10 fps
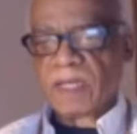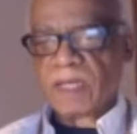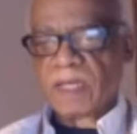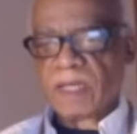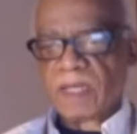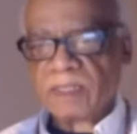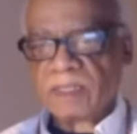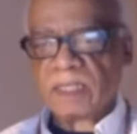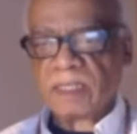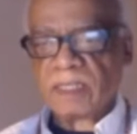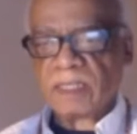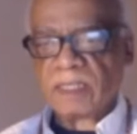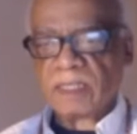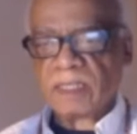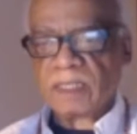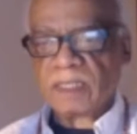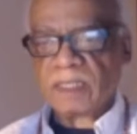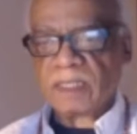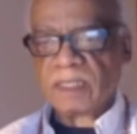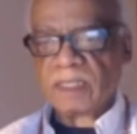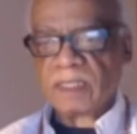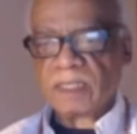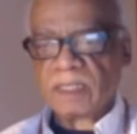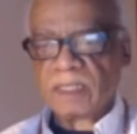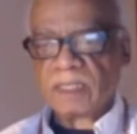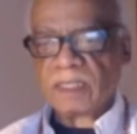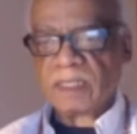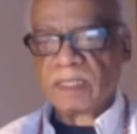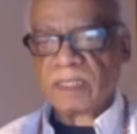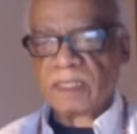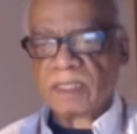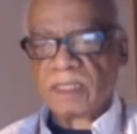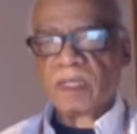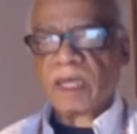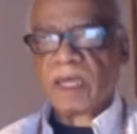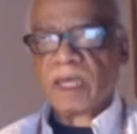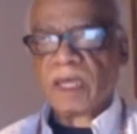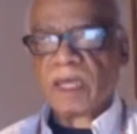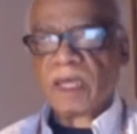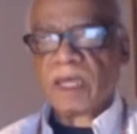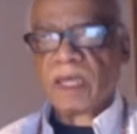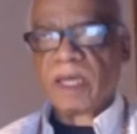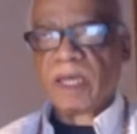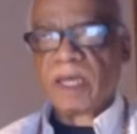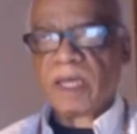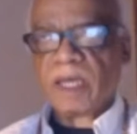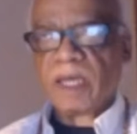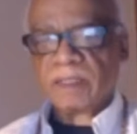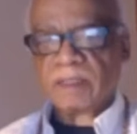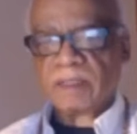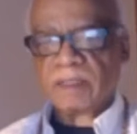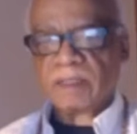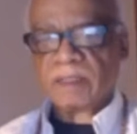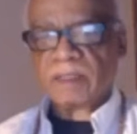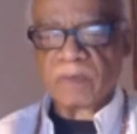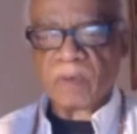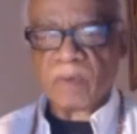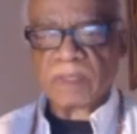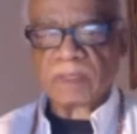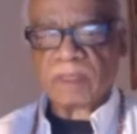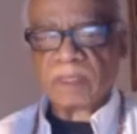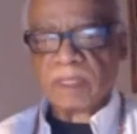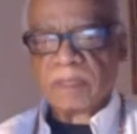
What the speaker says: recognizing that they need to do something and the second request.